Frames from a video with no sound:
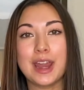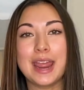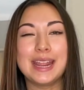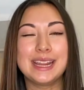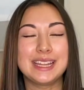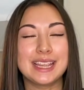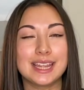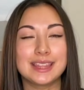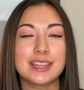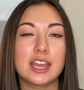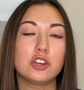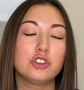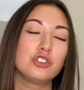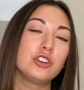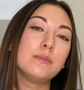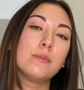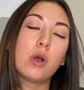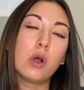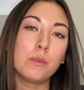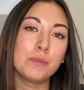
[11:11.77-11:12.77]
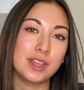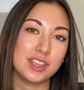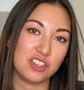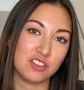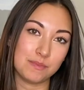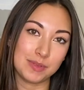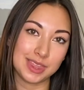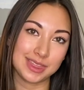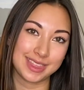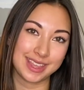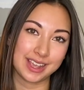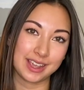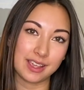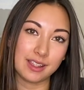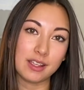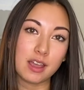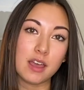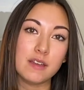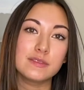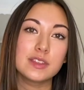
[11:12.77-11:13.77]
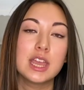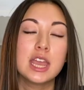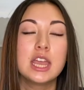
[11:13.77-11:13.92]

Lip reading: and get that dream home that you've been thinking of.